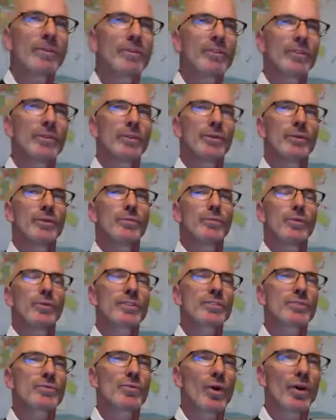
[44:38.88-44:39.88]
you,
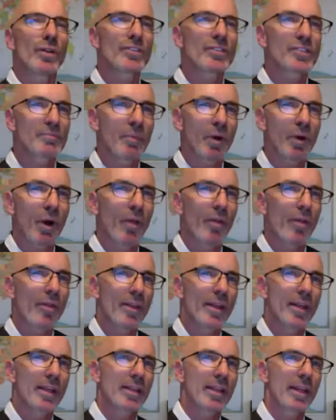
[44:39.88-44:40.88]
what's one small
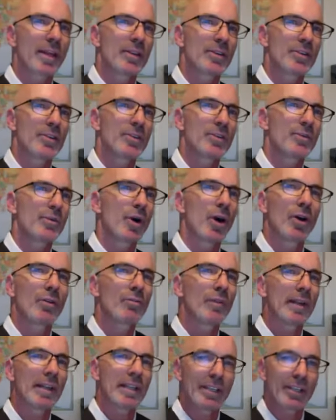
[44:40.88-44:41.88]
thing that you
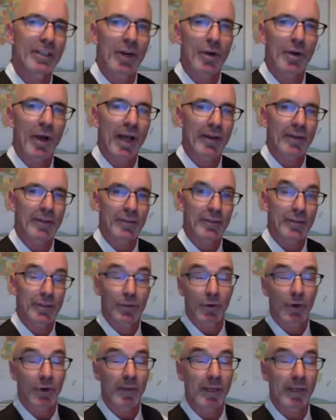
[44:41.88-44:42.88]
already know how to do,
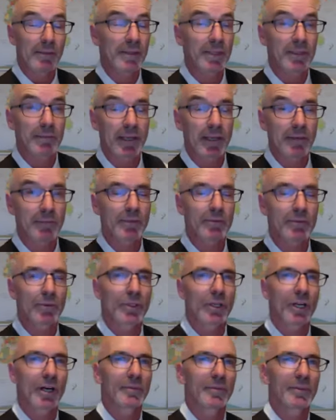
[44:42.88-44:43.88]
or maybe maybe we'll
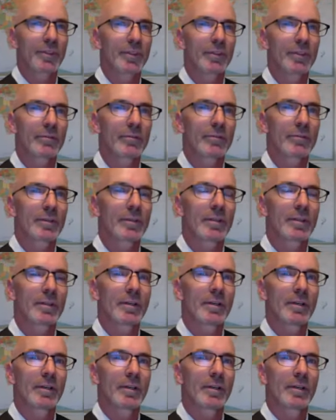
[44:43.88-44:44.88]
come to you,
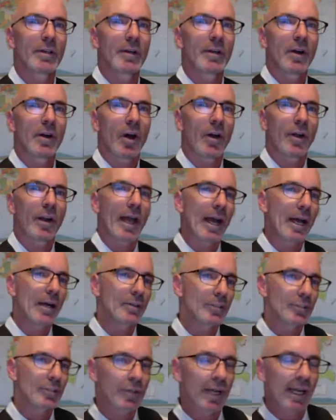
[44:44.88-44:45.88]
on how
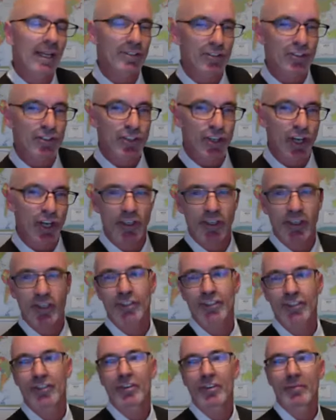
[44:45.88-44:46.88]
to
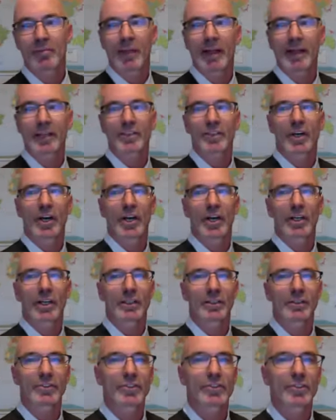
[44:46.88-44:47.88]
astonish
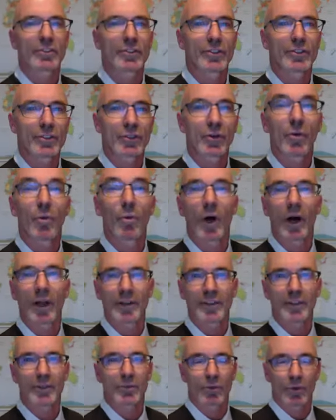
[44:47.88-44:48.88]
McDonald's to
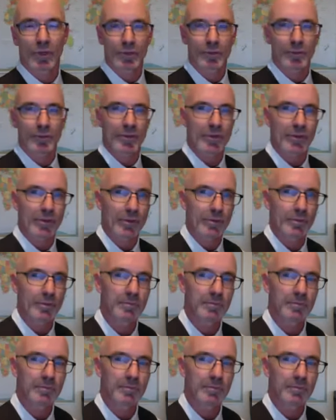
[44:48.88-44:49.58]
want to work with you?